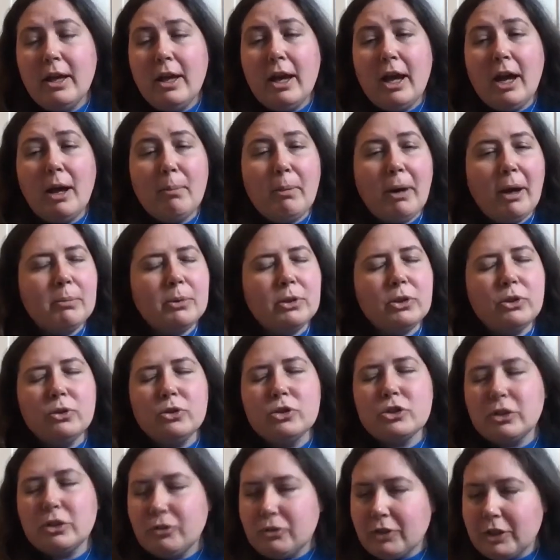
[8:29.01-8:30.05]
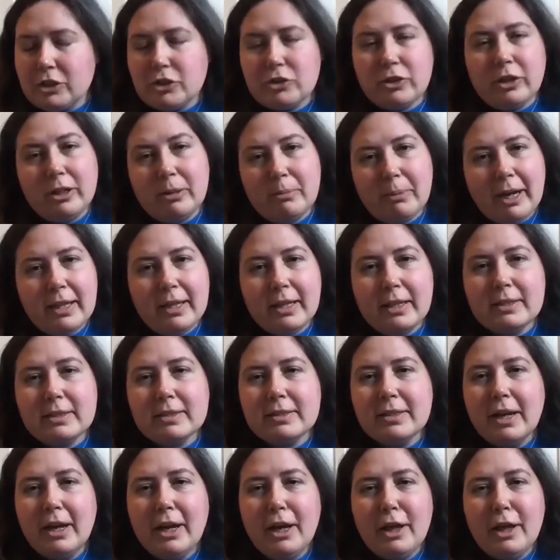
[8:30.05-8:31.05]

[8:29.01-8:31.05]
I'm hugely frustrated by this.